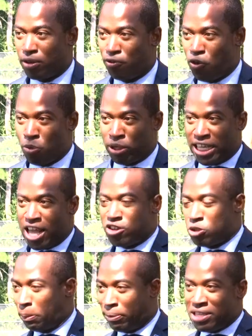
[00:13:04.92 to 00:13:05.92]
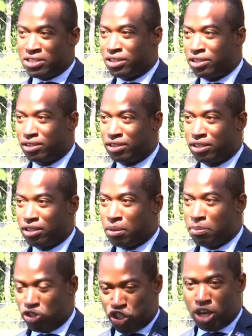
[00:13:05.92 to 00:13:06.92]
former council president
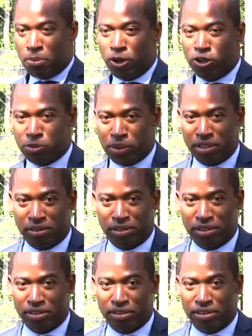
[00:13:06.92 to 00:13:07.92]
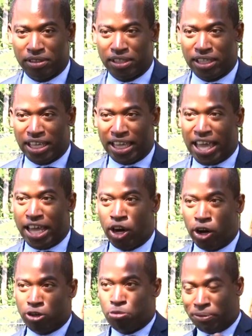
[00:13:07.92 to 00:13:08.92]
Michelle Mosby and
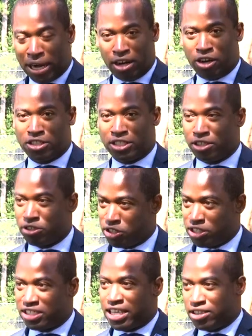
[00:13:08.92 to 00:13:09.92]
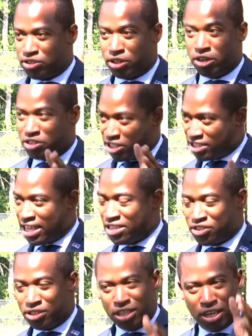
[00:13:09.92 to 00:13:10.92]
her
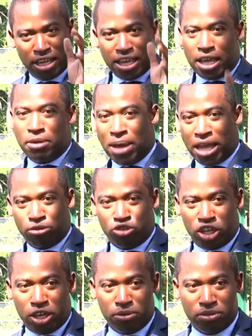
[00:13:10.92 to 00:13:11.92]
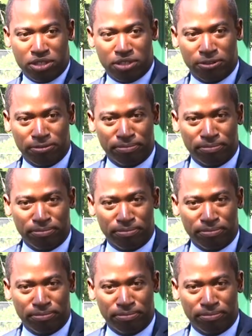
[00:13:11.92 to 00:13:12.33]
successor and Michael Jones.